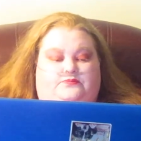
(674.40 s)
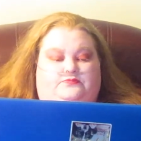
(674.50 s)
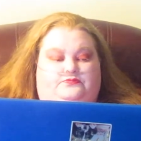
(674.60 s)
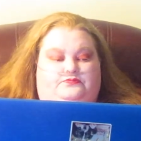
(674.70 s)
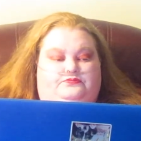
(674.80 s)

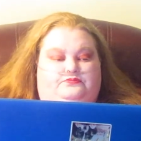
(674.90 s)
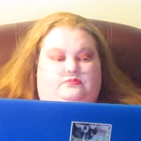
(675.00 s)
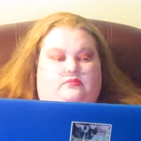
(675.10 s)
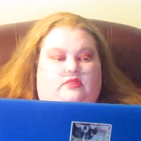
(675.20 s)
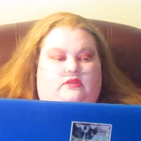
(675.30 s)

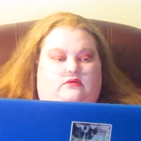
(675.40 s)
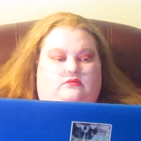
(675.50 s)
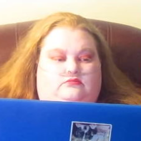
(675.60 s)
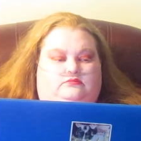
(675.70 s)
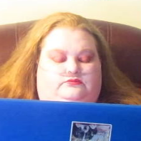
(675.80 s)

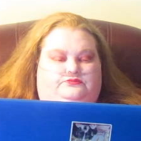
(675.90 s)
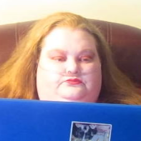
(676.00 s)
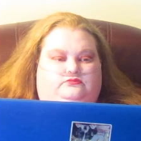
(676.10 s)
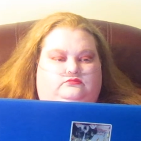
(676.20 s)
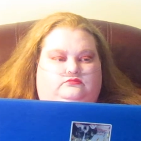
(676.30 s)

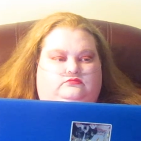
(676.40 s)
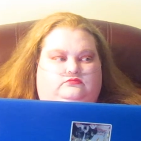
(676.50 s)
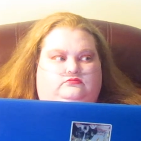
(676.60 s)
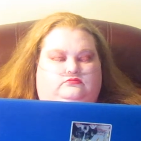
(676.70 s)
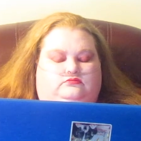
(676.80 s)

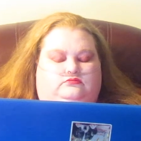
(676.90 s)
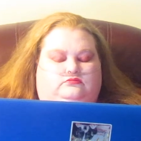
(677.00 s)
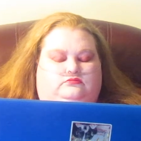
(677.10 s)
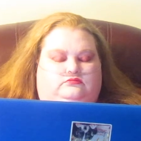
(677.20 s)
Nobody speaks.